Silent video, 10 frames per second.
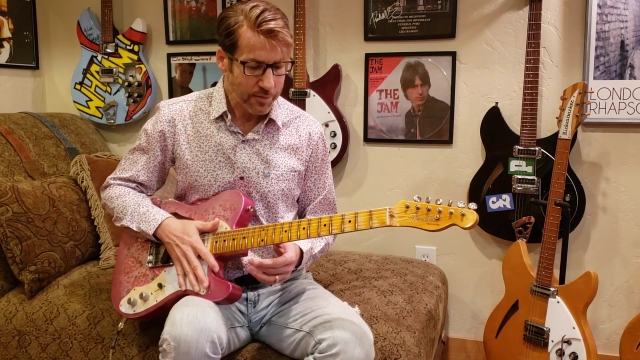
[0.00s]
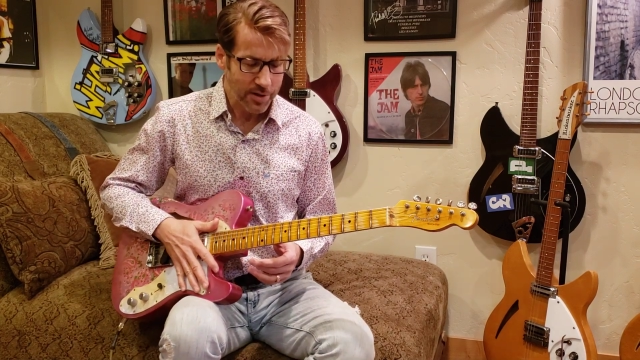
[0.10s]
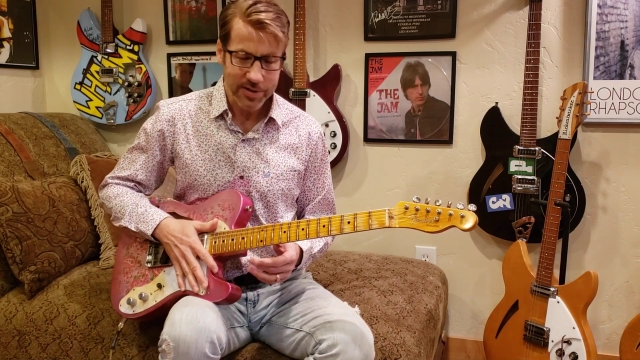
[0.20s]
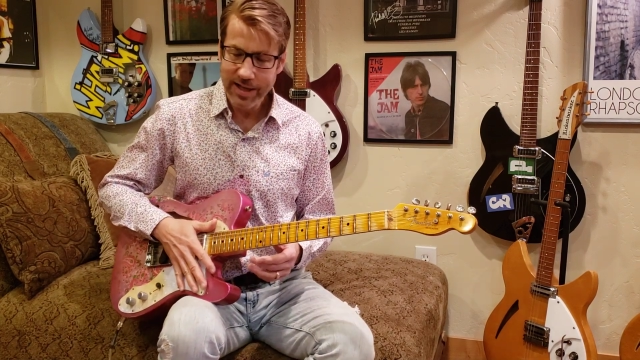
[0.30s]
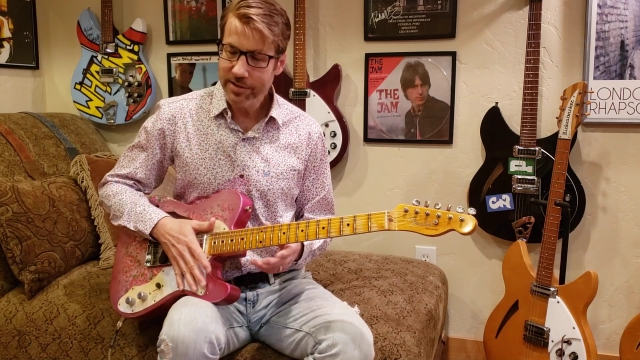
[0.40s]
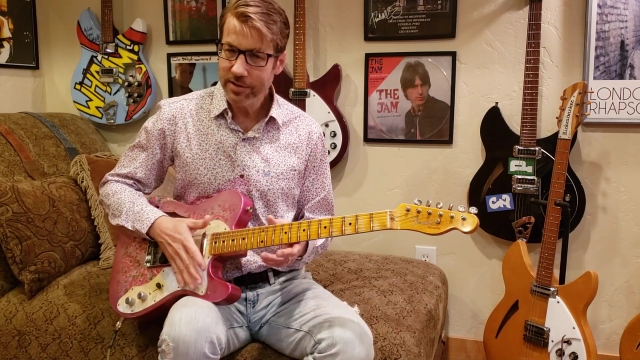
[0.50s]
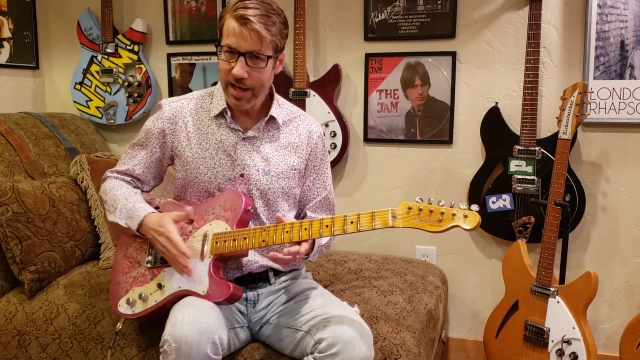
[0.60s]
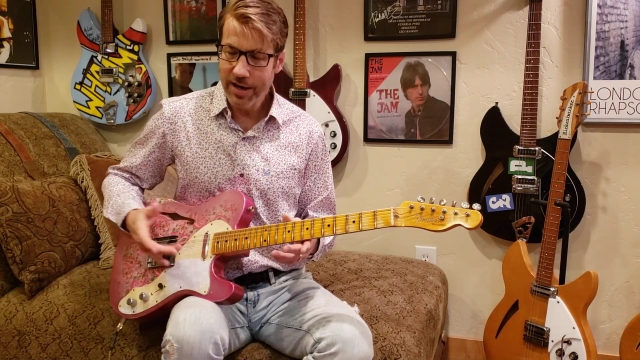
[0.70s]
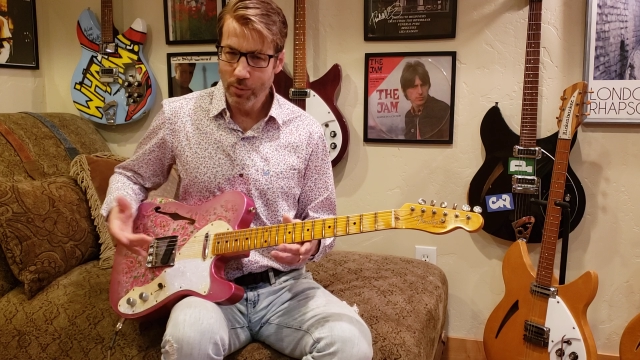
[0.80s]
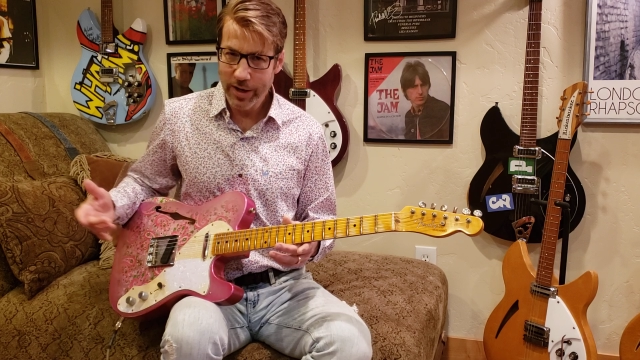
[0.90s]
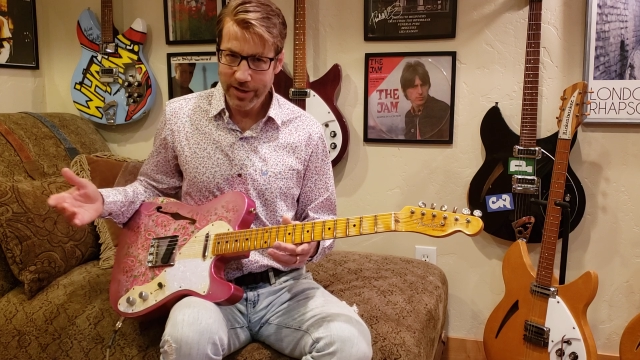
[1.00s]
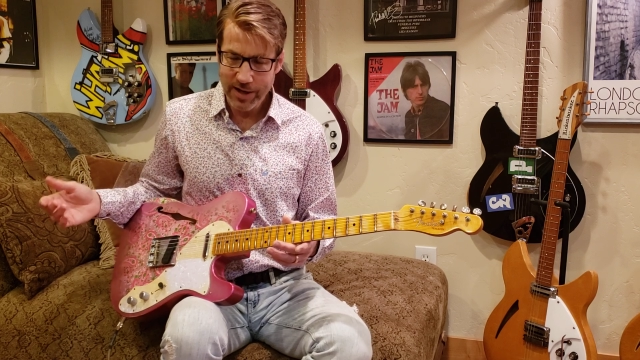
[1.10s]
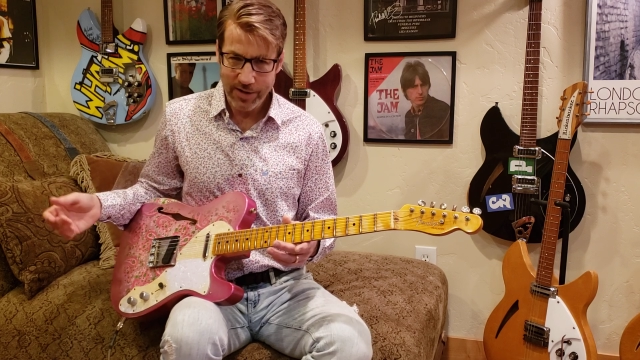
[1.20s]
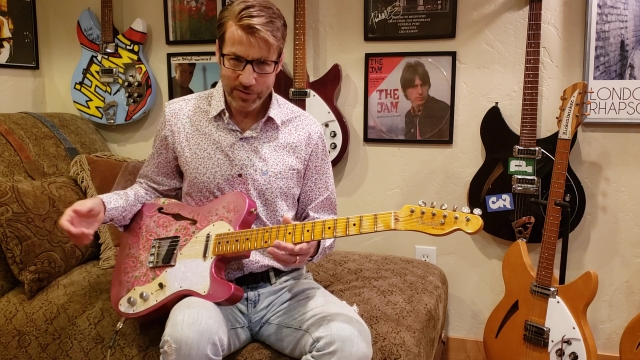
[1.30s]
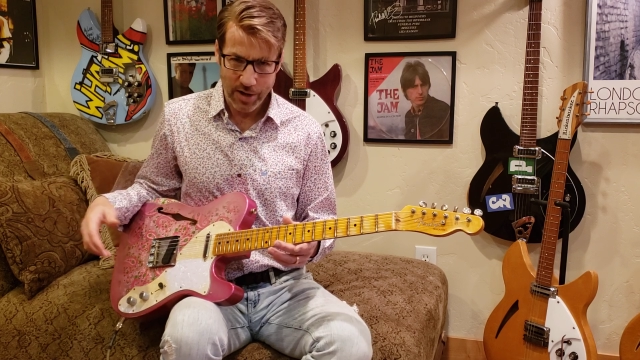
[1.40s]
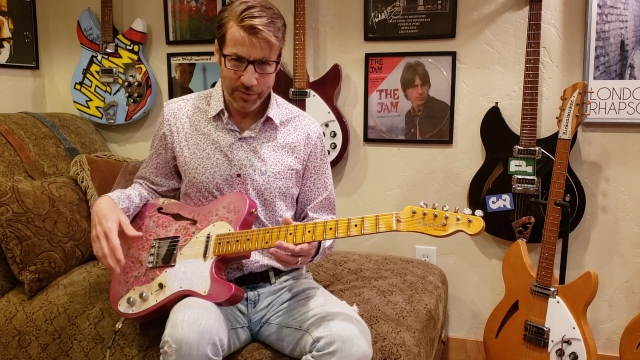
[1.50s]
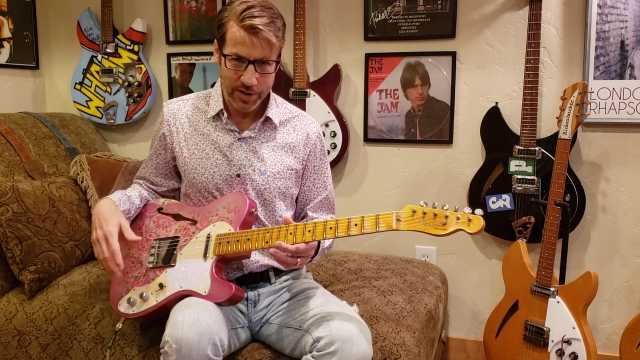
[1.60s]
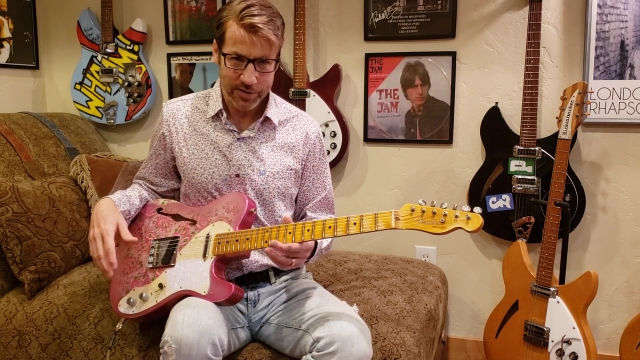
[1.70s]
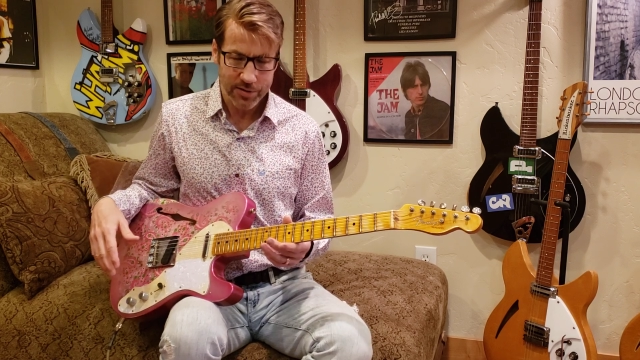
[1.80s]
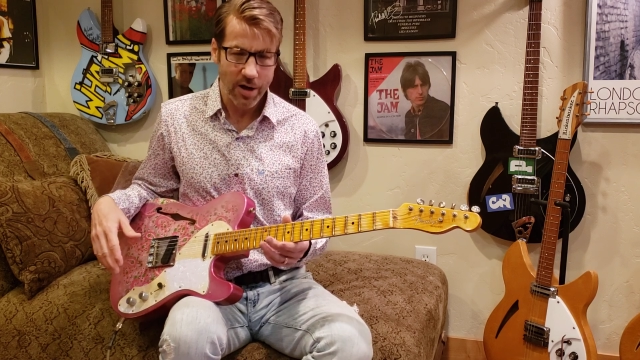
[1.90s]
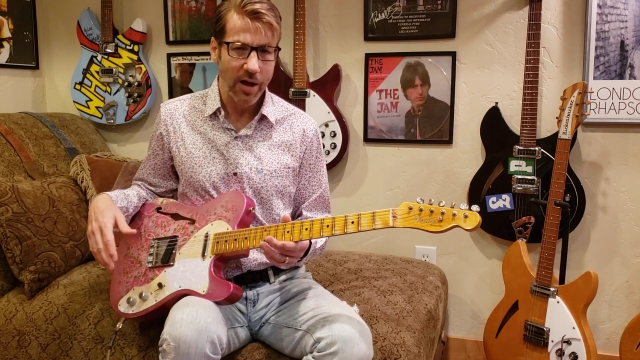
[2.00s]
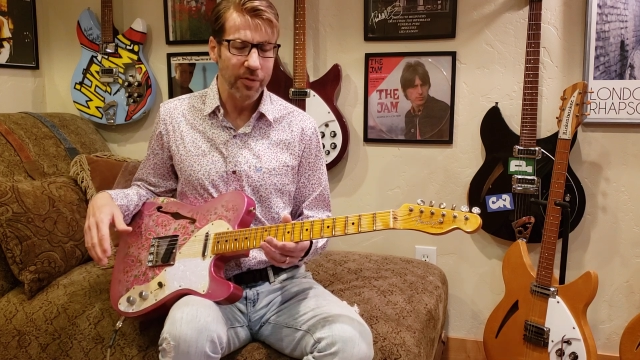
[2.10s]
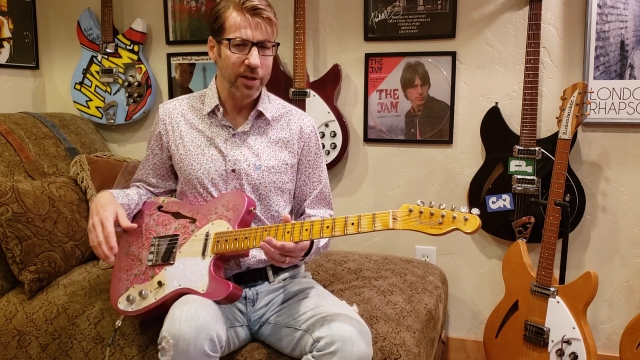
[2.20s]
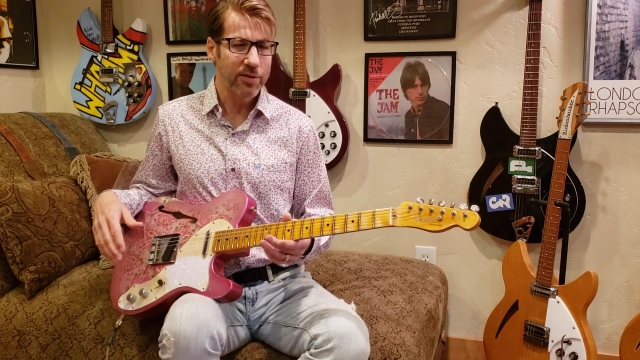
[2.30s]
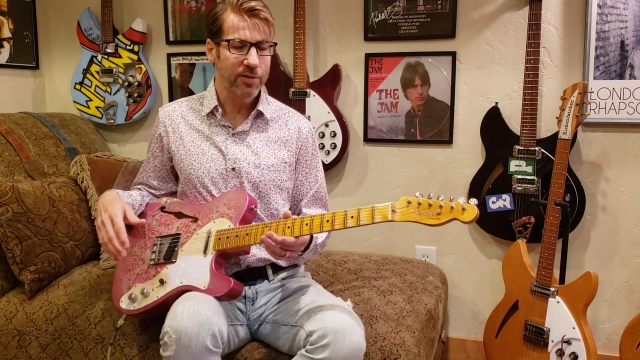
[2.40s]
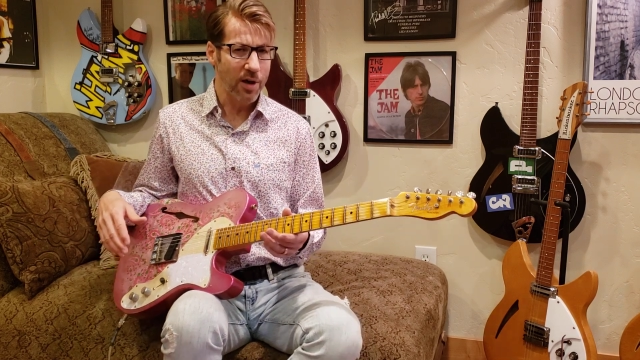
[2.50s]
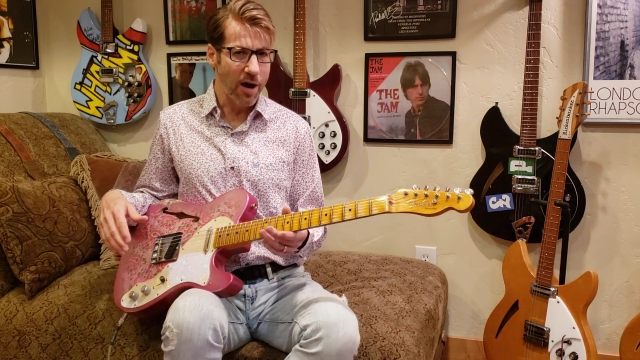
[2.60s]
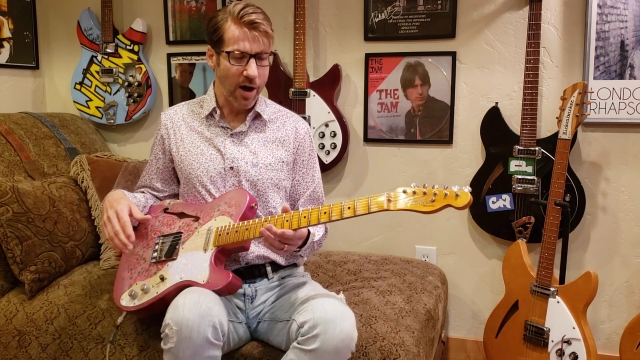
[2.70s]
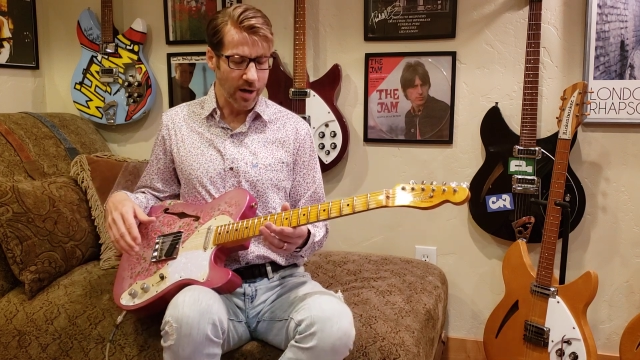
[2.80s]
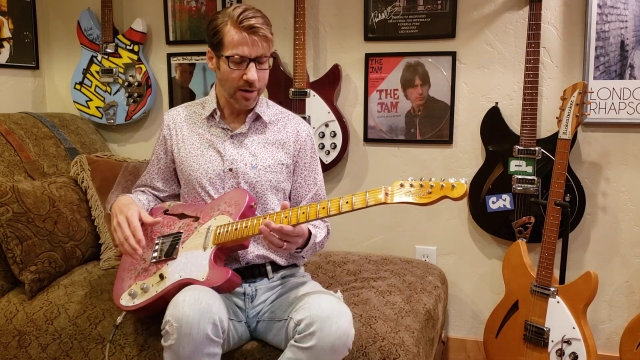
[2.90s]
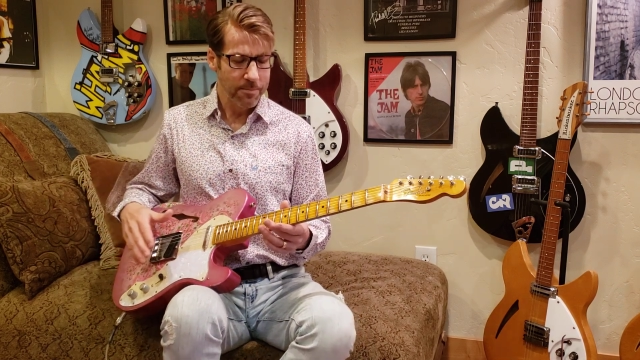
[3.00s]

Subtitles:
Because that's kind of what he does on this song.